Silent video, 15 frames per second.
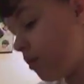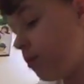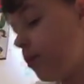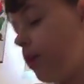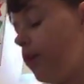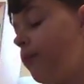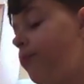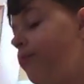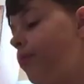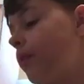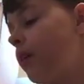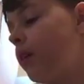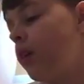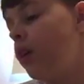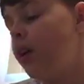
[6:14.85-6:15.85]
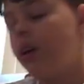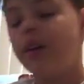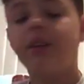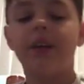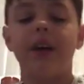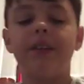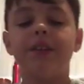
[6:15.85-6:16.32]
But,
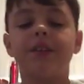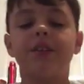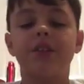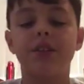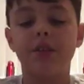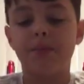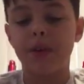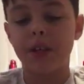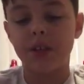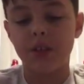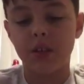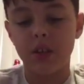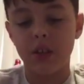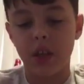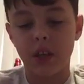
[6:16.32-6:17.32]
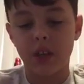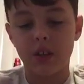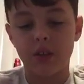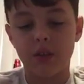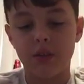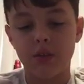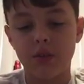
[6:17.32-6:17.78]
yeah, this is basically like
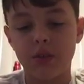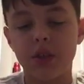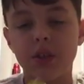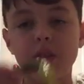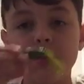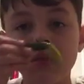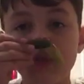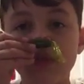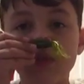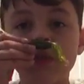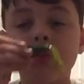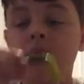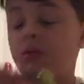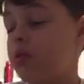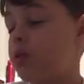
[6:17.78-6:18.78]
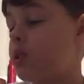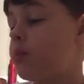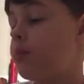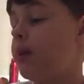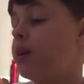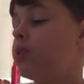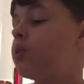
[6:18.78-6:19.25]

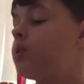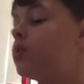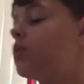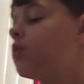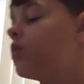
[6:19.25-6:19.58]
smells